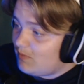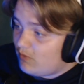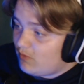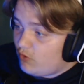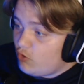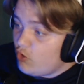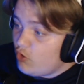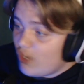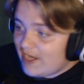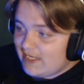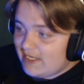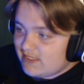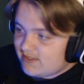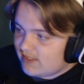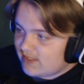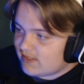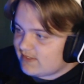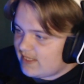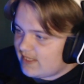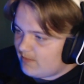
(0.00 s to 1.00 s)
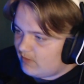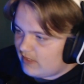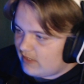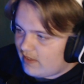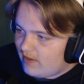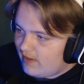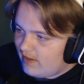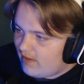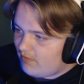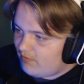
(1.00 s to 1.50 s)
Really sick table.
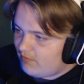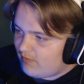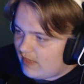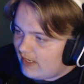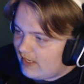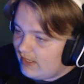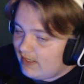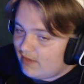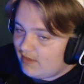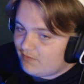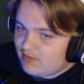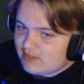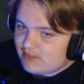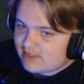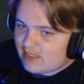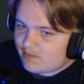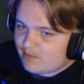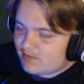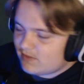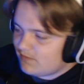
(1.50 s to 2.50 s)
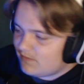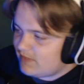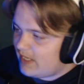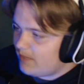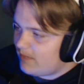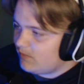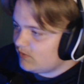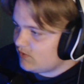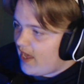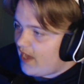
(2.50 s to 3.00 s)
I love these types of
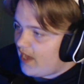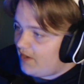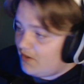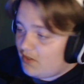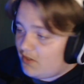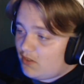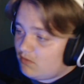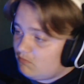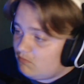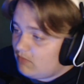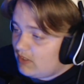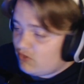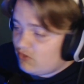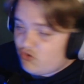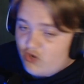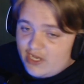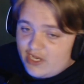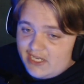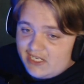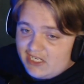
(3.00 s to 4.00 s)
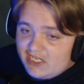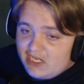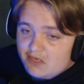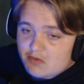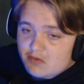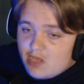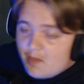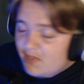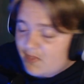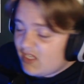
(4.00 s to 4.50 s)
tables, and really clean.
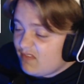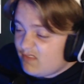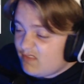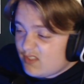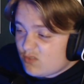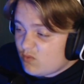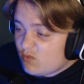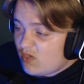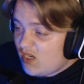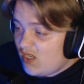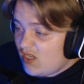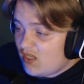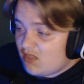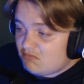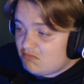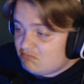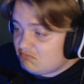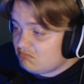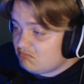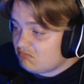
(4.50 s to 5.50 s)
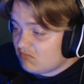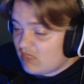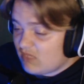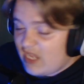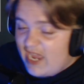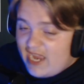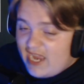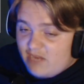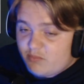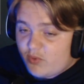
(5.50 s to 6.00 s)
I'm gonna give this one a
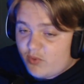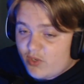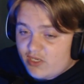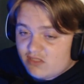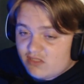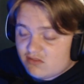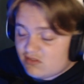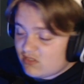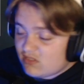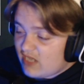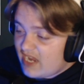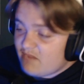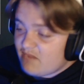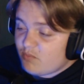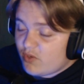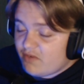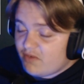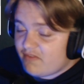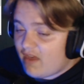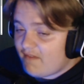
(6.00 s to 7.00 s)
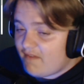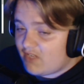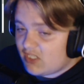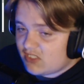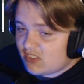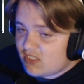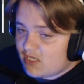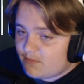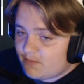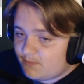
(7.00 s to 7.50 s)
8.5 out
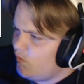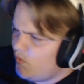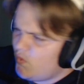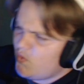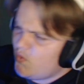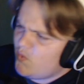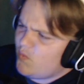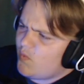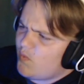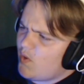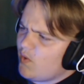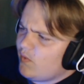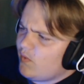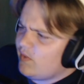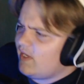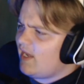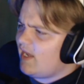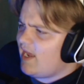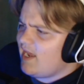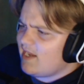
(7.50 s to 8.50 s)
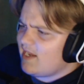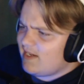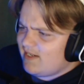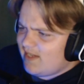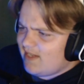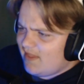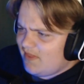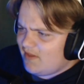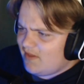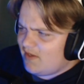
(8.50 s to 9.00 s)
of 10. Whew, okay,
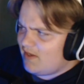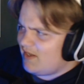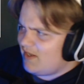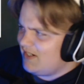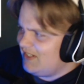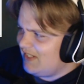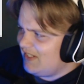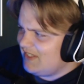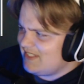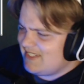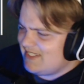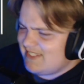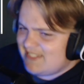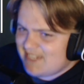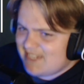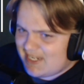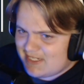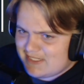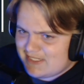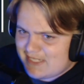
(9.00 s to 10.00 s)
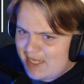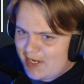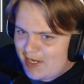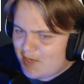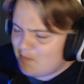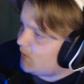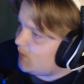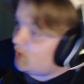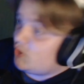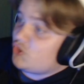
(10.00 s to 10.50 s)
another sick
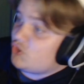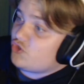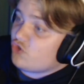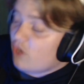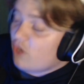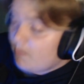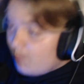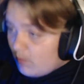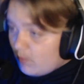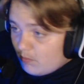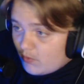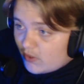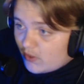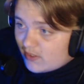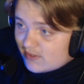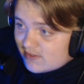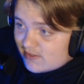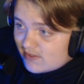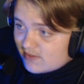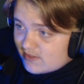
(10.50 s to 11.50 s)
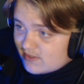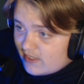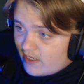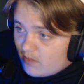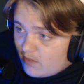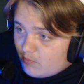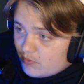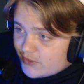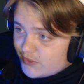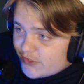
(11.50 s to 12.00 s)
setup. We got a triple monitor
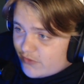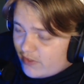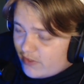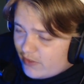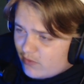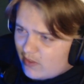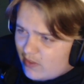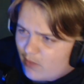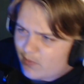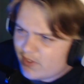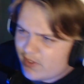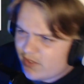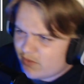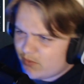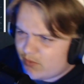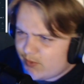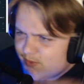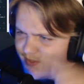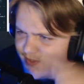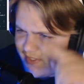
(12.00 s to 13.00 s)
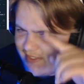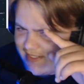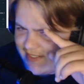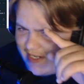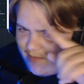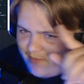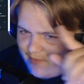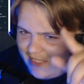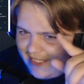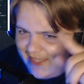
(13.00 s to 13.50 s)
setup, which is really cool. I wonder who's the
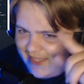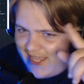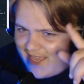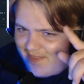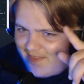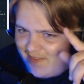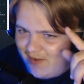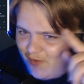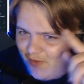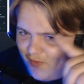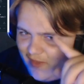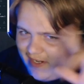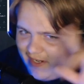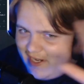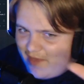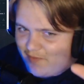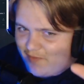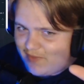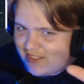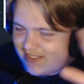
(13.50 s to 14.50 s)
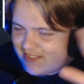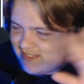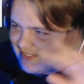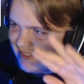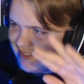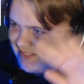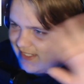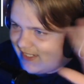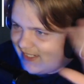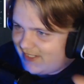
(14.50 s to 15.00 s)
setup like there on the left. That's
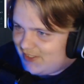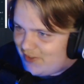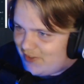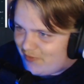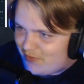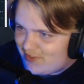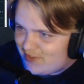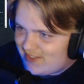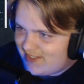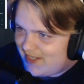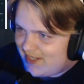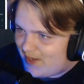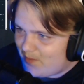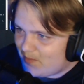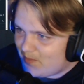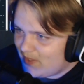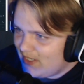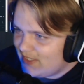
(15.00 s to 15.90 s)
like a different setup.